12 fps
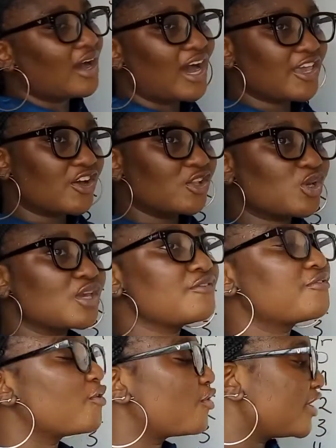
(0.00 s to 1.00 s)
and you're
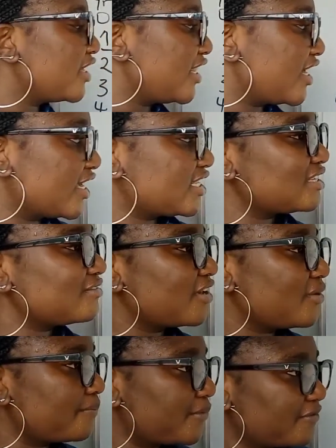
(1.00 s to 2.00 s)
looking for a negative
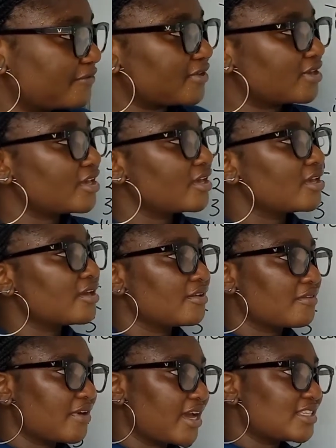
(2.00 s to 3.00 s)
MPV,
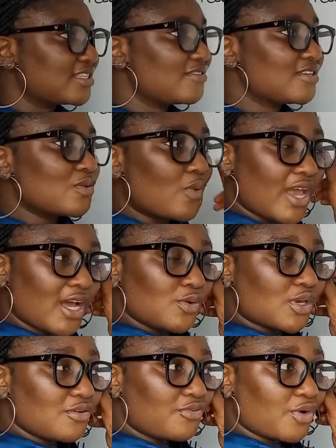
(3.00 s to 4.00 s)
right? The reason why you're
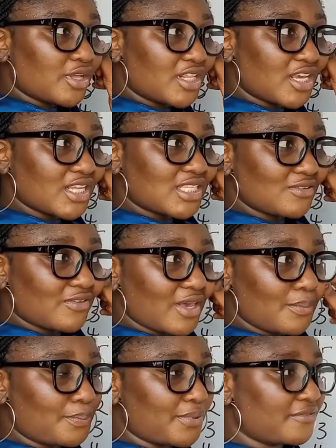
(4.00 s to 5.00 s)
looking for a negative
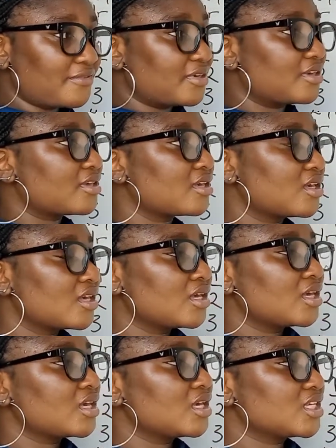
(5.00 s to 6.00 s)
MPV
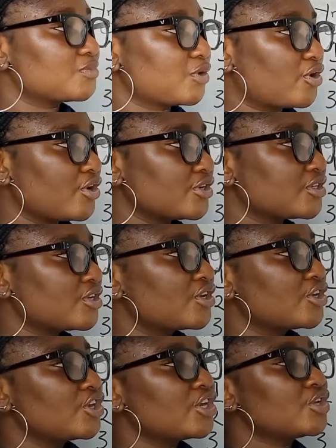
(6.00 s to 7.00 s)
is because
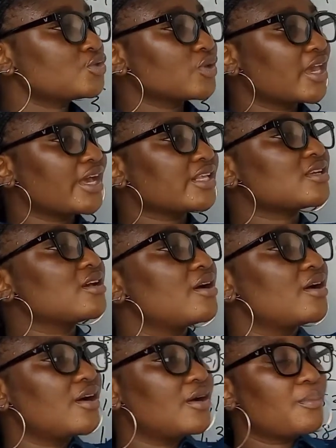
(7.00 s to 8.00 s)
you need to get
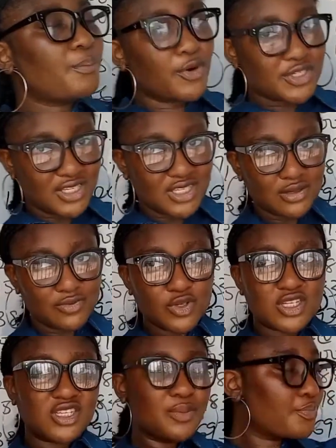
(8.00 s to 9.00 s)
positive,
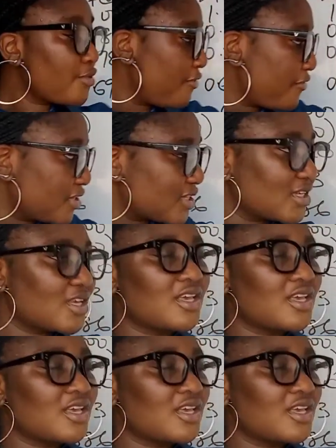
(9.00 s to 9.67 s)
which is a profit,